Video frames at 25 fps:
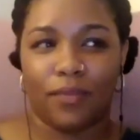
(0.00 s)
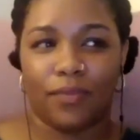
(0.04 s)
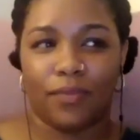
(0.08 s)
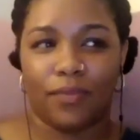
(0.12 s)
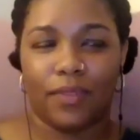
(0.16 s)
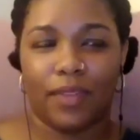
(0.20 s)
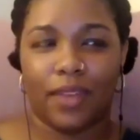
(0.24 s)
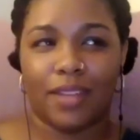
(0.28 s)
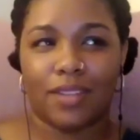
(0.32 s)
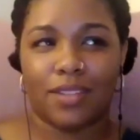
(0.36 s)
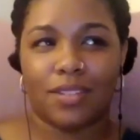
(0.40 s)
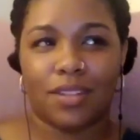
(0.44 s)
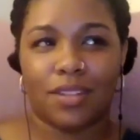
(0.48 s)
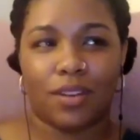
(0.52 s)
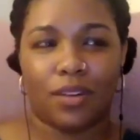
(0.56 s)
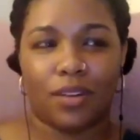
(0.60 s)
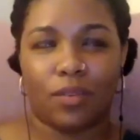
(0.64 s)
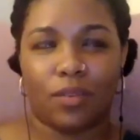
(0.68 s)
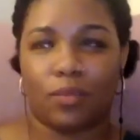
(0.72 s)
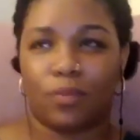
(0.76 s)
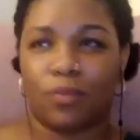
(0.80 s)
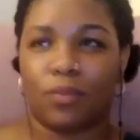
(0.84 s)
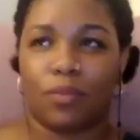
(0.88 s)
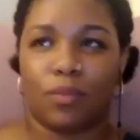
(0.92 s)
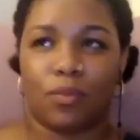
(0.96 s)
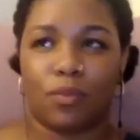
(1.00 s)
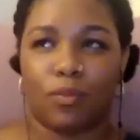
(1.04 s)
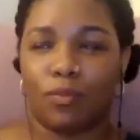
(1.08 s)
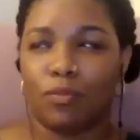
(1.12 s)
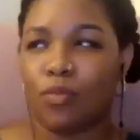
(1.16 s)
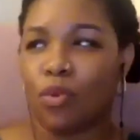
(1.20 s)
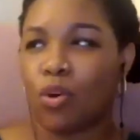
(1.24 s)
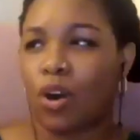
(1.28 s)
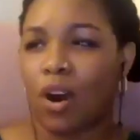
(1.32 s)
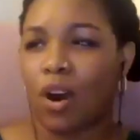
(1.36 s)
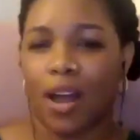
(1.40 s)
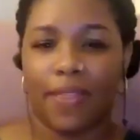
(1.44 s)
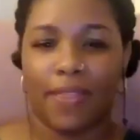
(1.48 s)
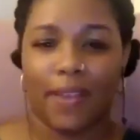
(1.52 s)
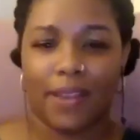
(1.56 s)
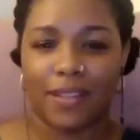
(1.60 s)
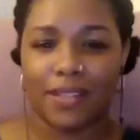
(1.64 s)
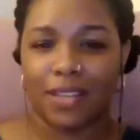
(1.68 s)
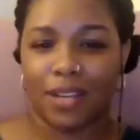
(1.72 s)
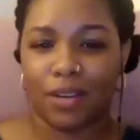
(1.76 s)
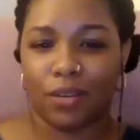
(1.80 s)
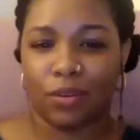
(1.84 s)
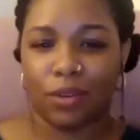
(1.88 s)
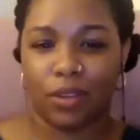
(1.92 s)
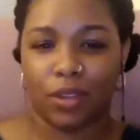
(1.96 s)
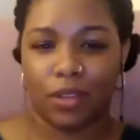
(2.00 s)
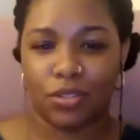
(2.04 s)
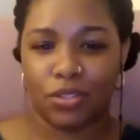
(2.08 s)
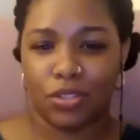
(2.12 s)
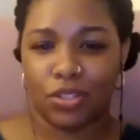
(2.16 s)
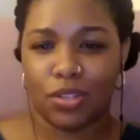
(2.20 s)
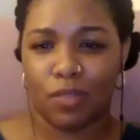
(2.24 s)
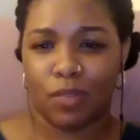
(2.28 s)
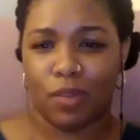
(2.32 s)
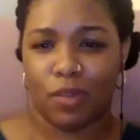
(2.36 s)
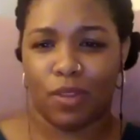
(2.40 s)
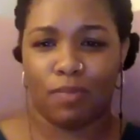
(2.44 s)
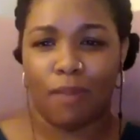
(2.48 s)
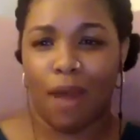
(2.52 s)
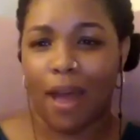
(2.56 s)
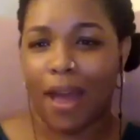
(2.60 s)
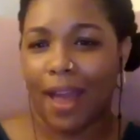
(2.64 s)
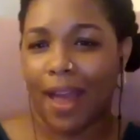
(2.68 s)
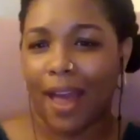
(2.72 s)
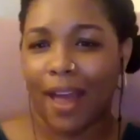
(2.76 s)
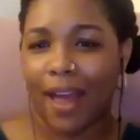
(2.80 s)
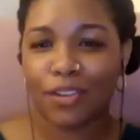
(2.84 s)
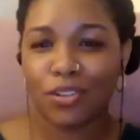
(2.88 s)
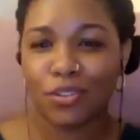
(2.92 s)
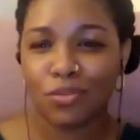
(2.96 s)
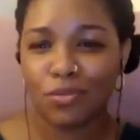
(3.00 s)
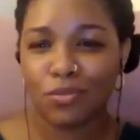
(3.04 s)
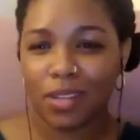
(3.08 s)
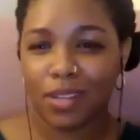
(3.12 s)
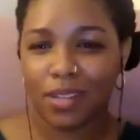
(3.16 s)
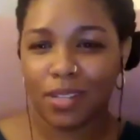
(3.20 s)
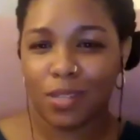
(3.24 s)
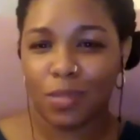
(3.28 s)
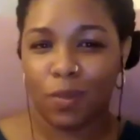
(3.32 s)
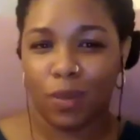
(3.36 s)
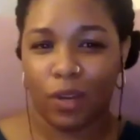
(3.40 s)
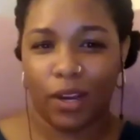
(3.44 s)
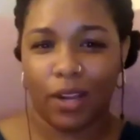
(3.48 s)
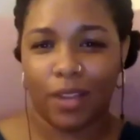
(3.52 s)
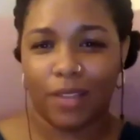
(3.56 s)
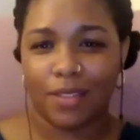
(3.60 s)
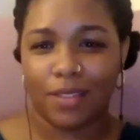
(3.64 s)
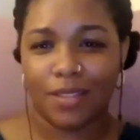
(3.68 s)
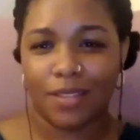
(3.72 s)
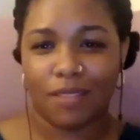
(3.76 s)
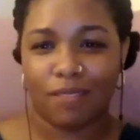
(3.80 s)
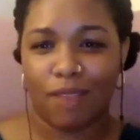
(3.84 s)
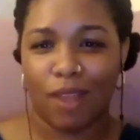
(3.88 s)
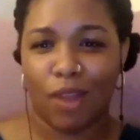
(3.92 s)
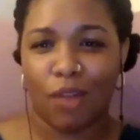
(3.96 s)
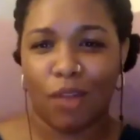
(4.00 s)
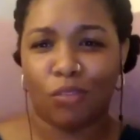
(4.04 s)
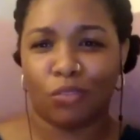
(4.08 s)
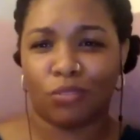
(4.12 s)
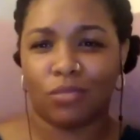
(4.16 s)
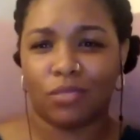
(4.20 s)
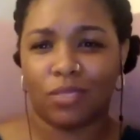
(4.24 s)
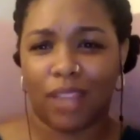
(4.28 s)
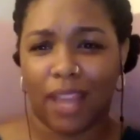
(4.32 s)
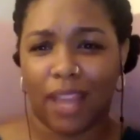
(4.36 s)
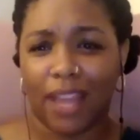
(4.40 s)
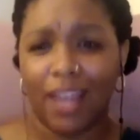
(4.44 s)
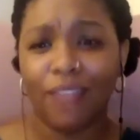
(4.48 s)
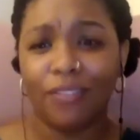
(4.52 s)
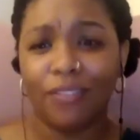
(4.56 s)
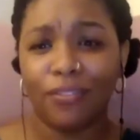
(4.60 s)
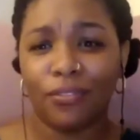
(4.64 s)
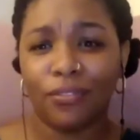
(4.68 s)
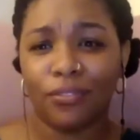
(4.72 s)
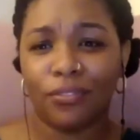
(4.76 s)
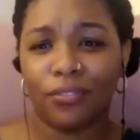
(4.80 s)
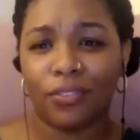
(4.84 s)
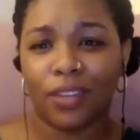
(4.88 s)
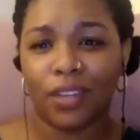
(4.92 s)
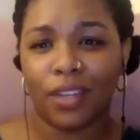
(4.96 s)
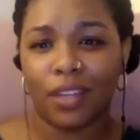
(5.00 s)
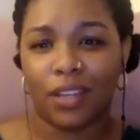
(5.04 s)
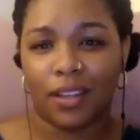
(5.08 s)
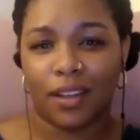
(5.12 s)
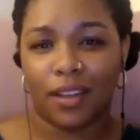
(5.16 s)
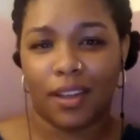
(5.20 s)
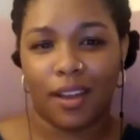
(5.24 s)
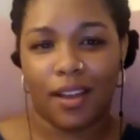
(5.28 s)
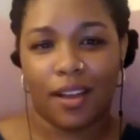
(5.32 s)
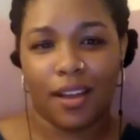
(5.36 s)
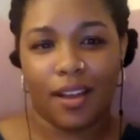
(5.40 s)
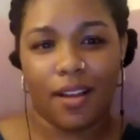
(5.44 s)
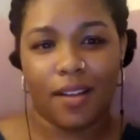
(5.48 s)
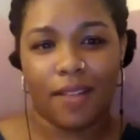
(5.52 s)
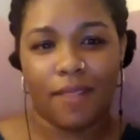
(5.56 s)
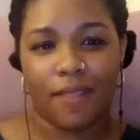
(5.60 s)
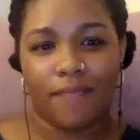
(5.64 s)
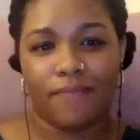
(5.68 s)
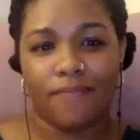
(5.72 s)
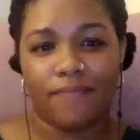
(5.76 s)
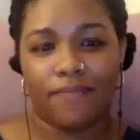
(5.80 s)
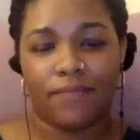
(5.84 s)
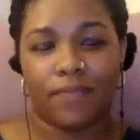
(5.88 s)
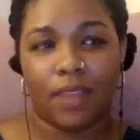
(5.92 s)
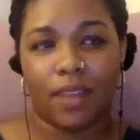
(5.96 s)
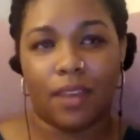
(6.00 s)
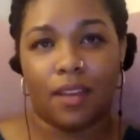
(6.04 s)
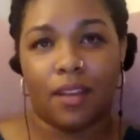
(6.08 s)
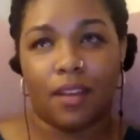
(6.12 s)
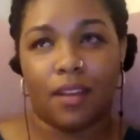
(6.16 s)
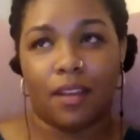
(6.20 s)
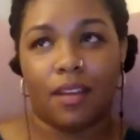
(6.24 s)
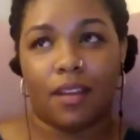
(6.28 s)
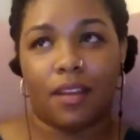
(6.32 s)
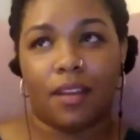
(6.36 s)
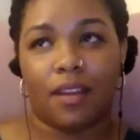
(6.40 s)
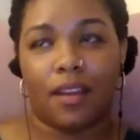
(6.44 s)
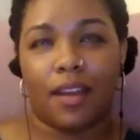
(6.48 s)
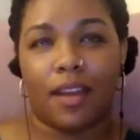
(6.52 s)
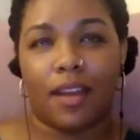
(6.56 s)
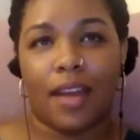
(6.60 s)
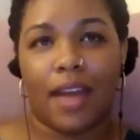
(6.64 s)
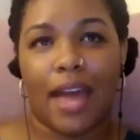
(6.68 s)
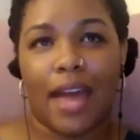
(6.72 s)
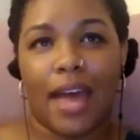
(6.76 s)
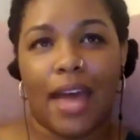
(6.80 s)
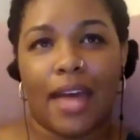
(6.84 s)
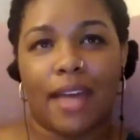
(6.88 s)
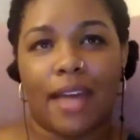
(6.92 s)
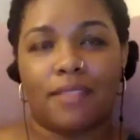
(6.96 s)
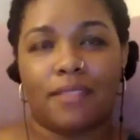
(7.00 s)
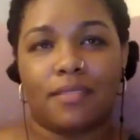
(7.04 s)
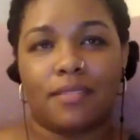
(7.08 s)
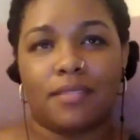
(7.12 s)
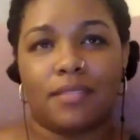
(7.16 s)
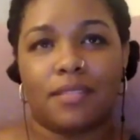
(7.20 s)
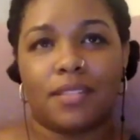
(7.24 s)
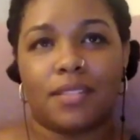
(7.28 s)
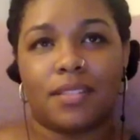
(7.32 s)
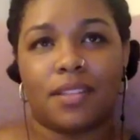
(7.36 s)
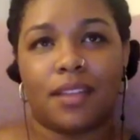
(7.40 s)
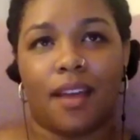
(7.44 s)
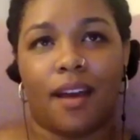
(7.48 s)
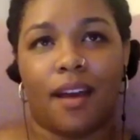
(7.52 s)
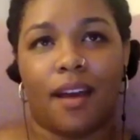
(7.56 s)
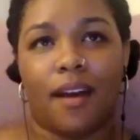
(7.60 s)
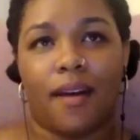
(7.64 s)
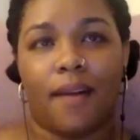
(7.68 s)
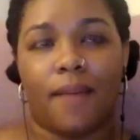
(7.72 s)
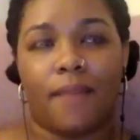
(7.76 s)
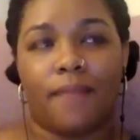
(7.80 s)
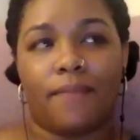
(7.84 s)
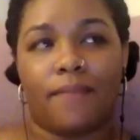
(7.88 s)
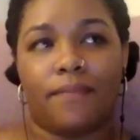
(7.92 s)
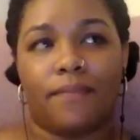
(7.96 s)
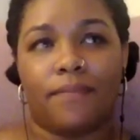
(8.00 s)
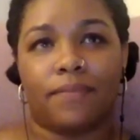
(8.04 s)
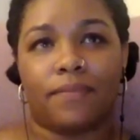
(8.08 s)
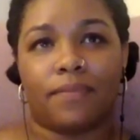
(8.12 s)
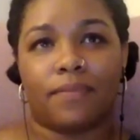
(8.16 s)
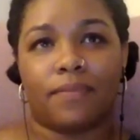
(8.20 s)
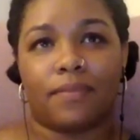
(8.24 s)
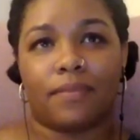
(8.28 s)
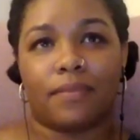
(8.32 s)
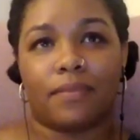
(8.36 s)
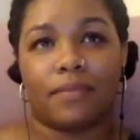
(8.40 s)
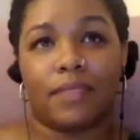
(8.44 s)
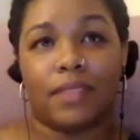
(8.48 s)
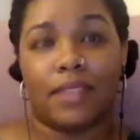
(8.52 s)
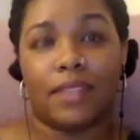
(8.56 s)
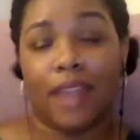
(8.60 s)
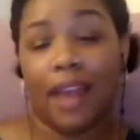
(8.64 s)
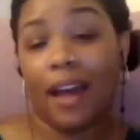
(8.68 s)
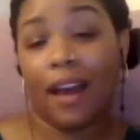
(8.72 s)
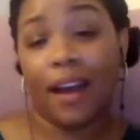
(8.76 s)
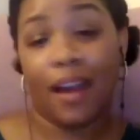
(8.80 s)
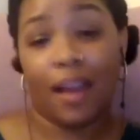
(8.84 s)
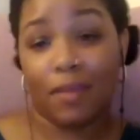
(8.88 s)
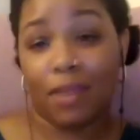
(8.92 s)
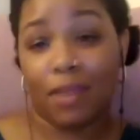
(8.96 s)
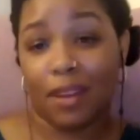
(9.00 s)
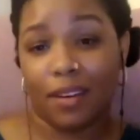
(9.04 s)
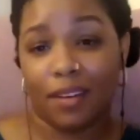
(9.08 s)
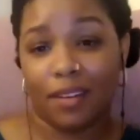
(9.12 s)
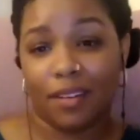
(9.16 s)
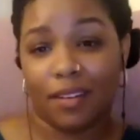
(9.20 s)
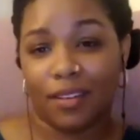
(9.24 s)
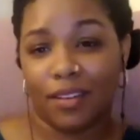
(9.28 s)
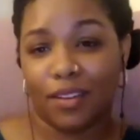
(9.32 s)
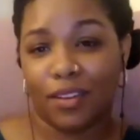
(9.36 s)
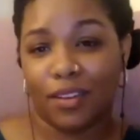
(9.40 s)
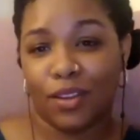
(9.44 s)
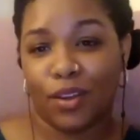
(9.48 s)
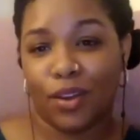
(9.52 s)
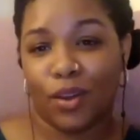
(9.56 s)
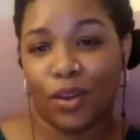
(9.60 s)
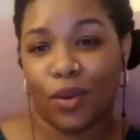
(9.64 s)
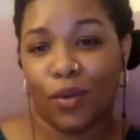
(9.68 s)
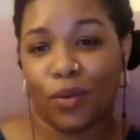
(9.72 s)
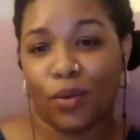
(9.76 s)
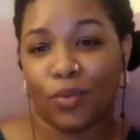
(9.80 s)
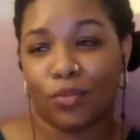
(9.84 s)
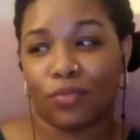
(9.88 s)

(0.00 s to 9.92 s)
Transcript: into more authentic relationship with my actual experience of my own life. Um, mm-hmm. Um, and um, yeah, I mean, you know,